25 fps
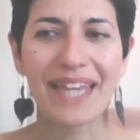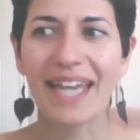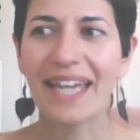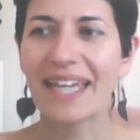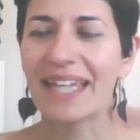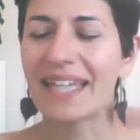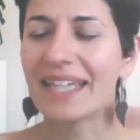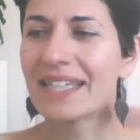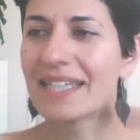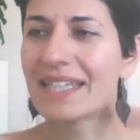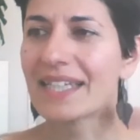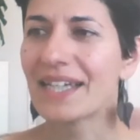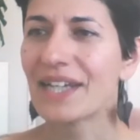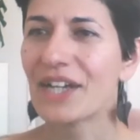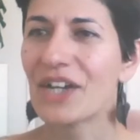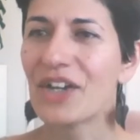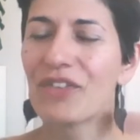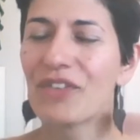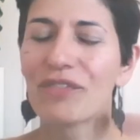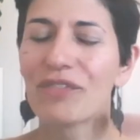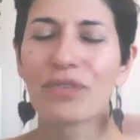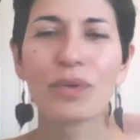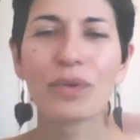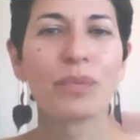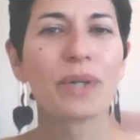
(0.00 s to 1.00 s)
And
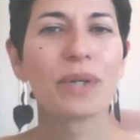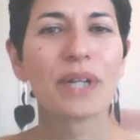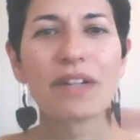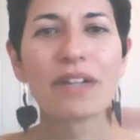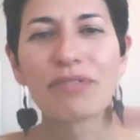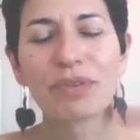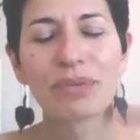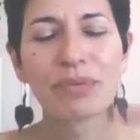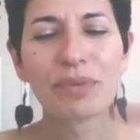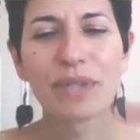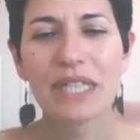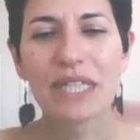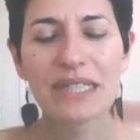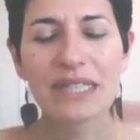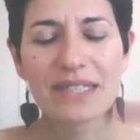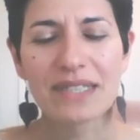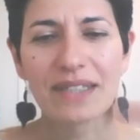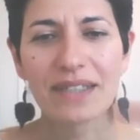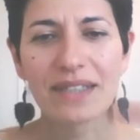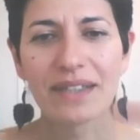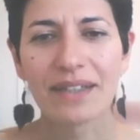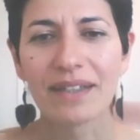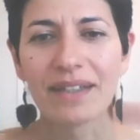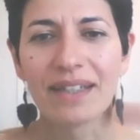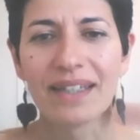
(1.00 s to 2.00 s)
for whatever
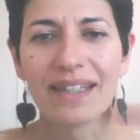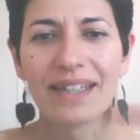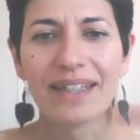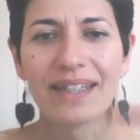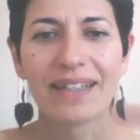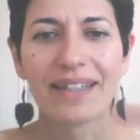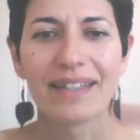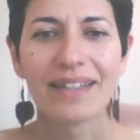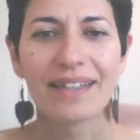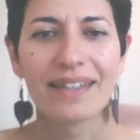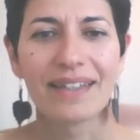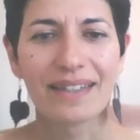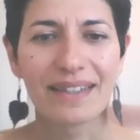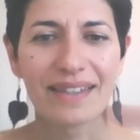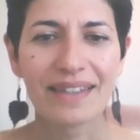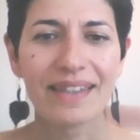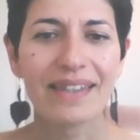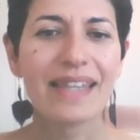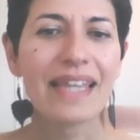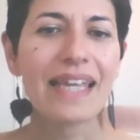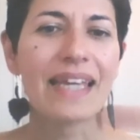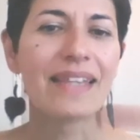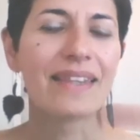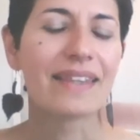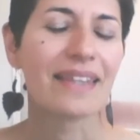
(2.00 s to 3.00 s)
reason,
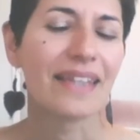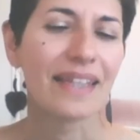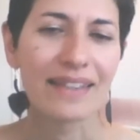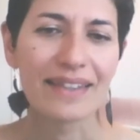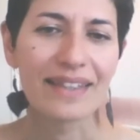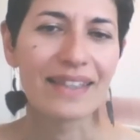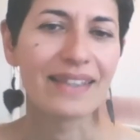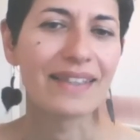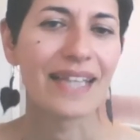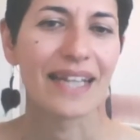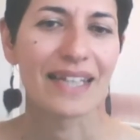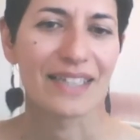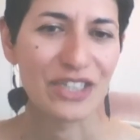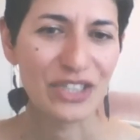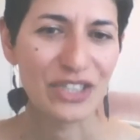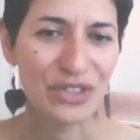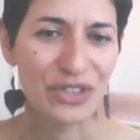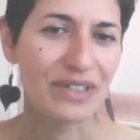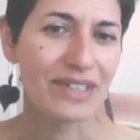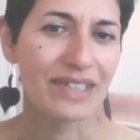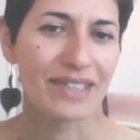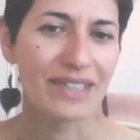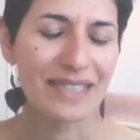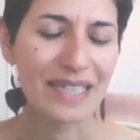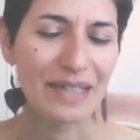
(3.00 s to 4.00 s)
they think that that's
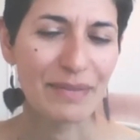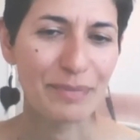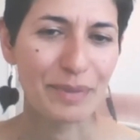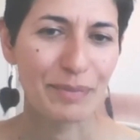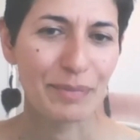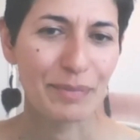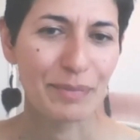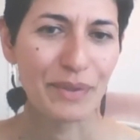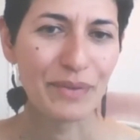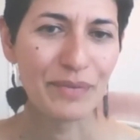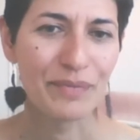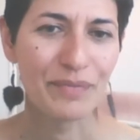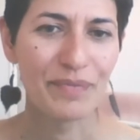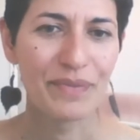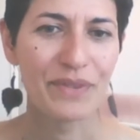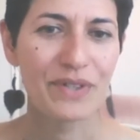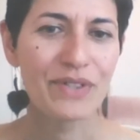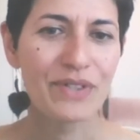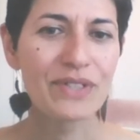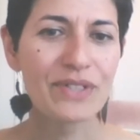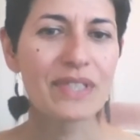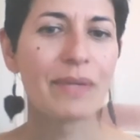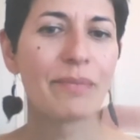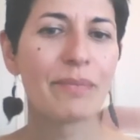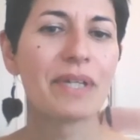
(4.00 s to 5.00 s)
not acceptable. There's
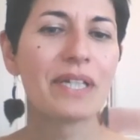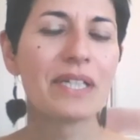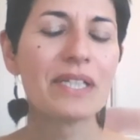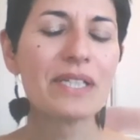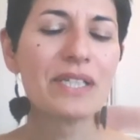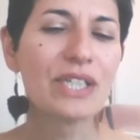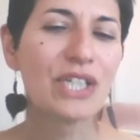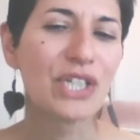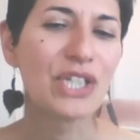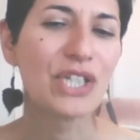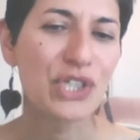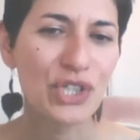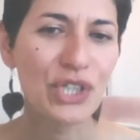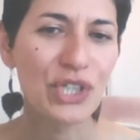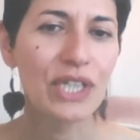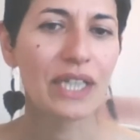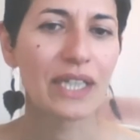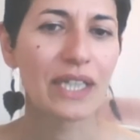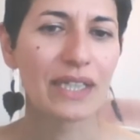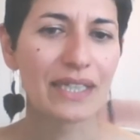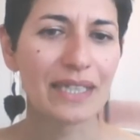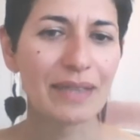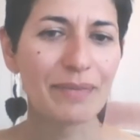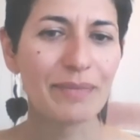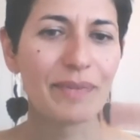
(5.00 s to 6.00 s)
some conditioning
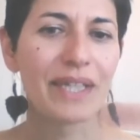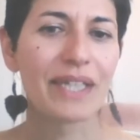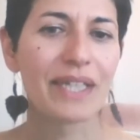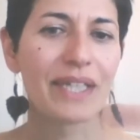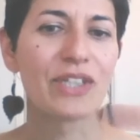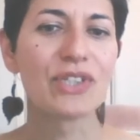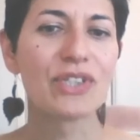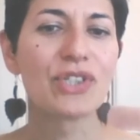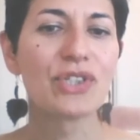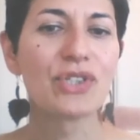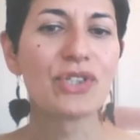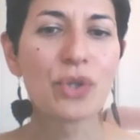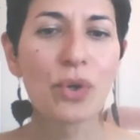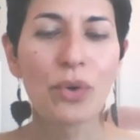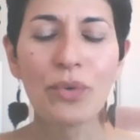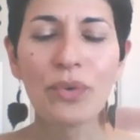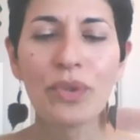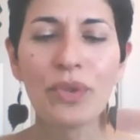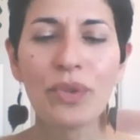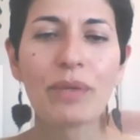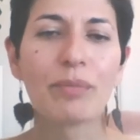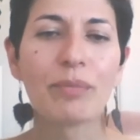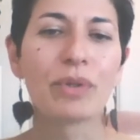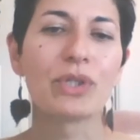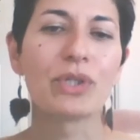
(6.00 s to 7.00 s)
in them that has shown
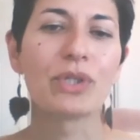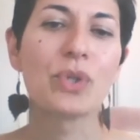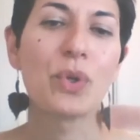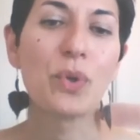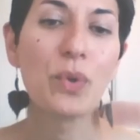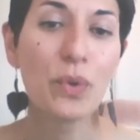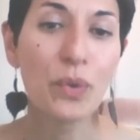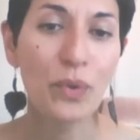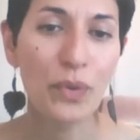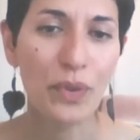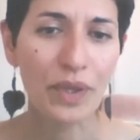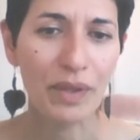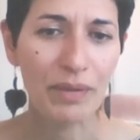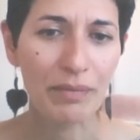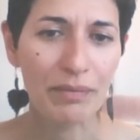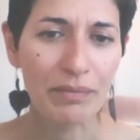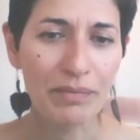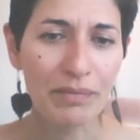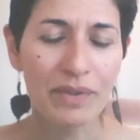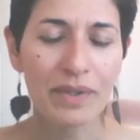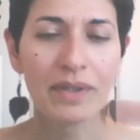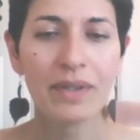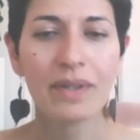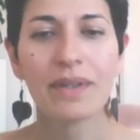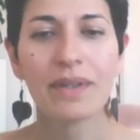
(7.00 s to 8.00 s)
them or told them.
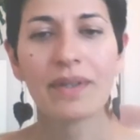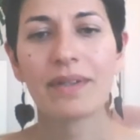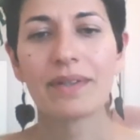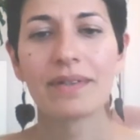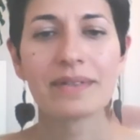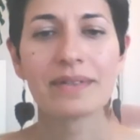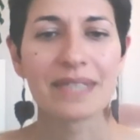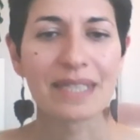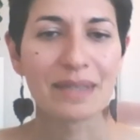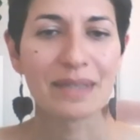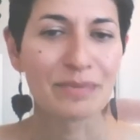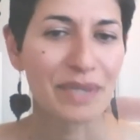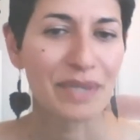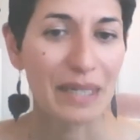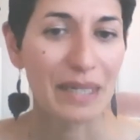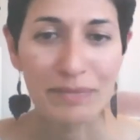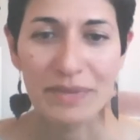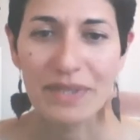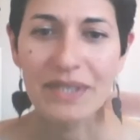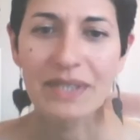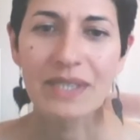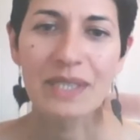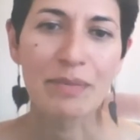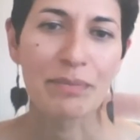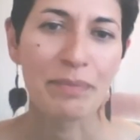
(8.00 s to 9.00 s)
And sometimes
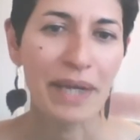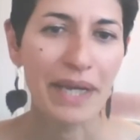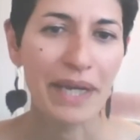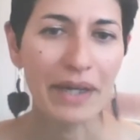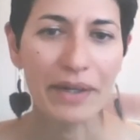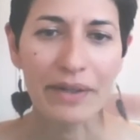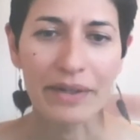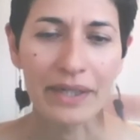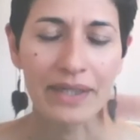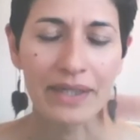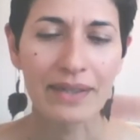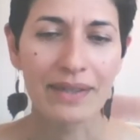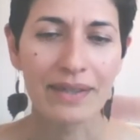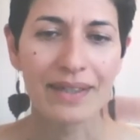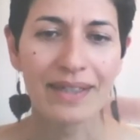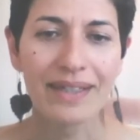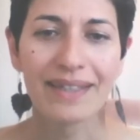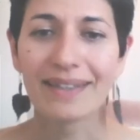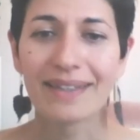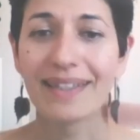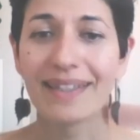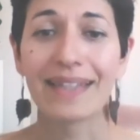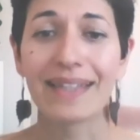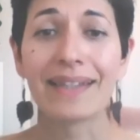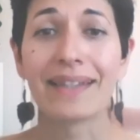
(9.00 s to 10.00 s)
it's apparent
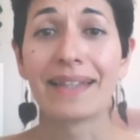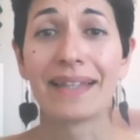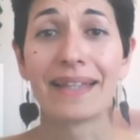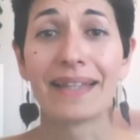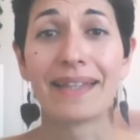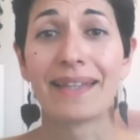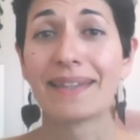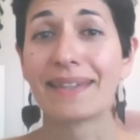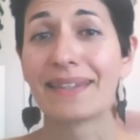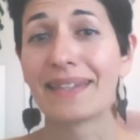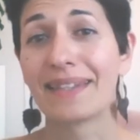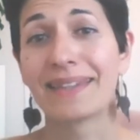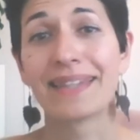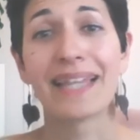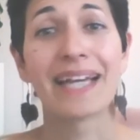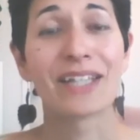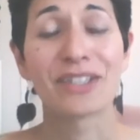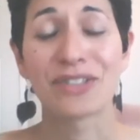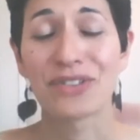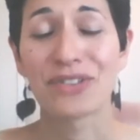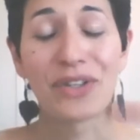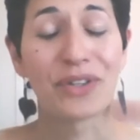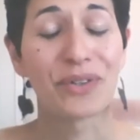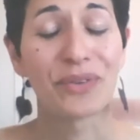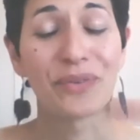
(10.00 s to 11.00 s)
that that's
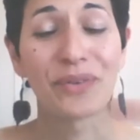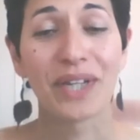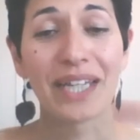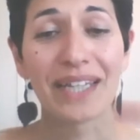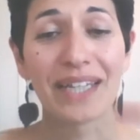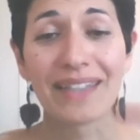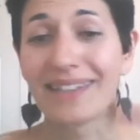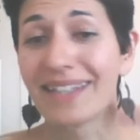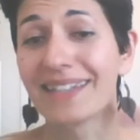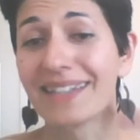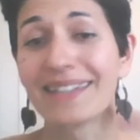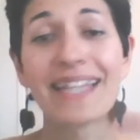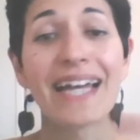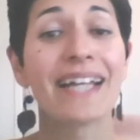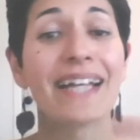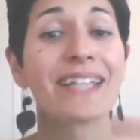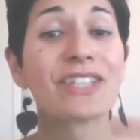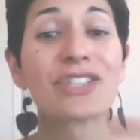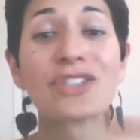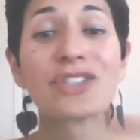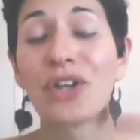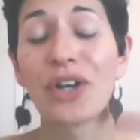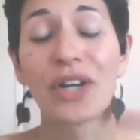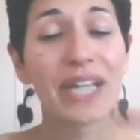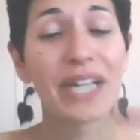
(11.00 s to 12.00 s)
not okay,
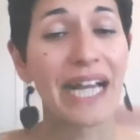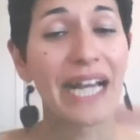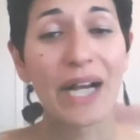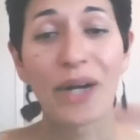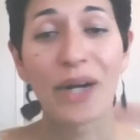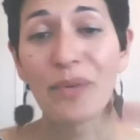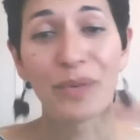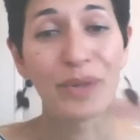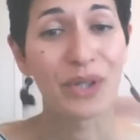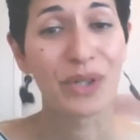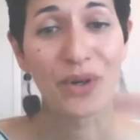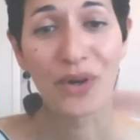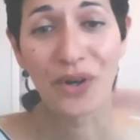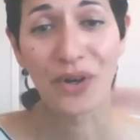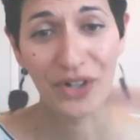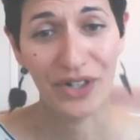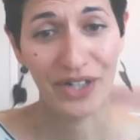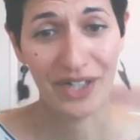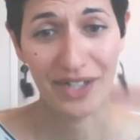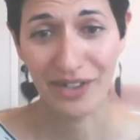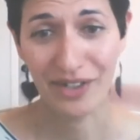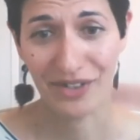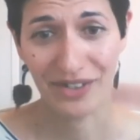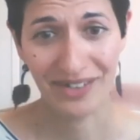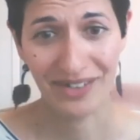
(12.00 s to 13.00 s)
that's not how we are
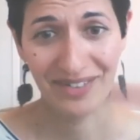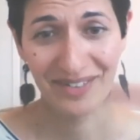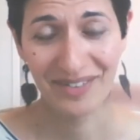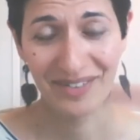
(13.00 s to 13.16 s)
here.